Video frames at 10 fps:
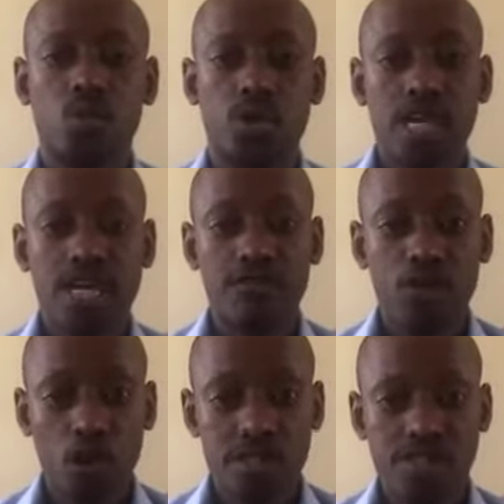We give
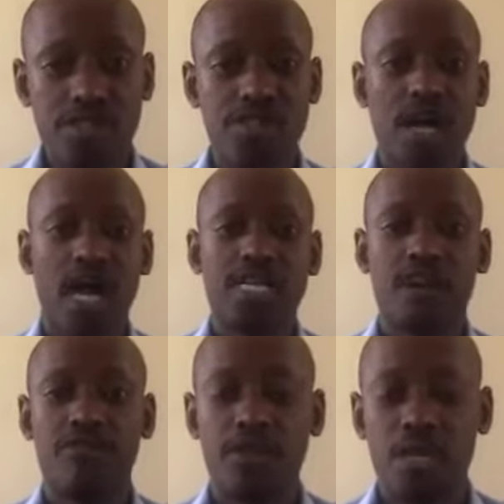loans at
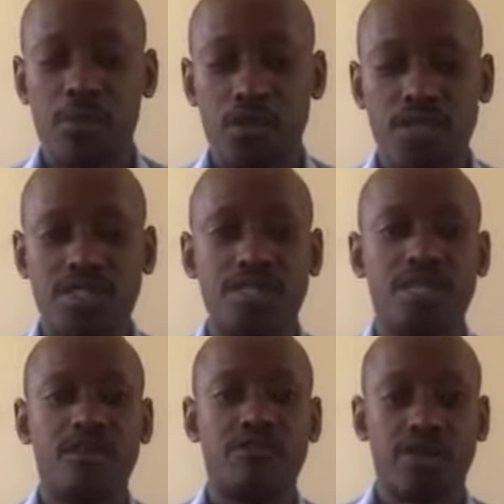affordable rates
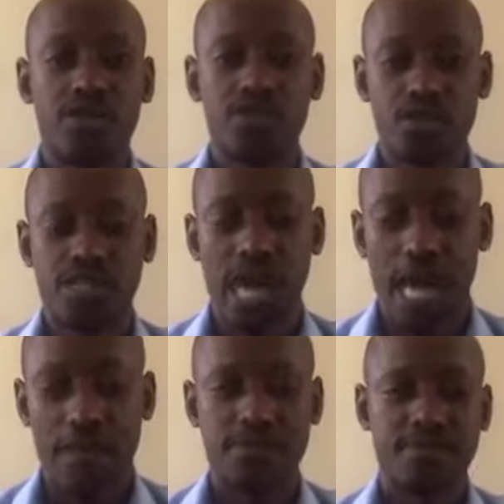in a very short
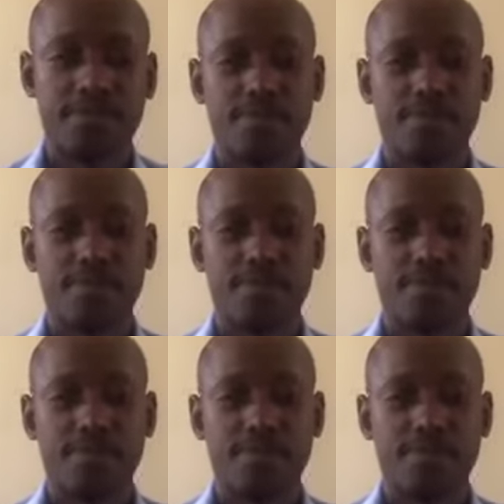time.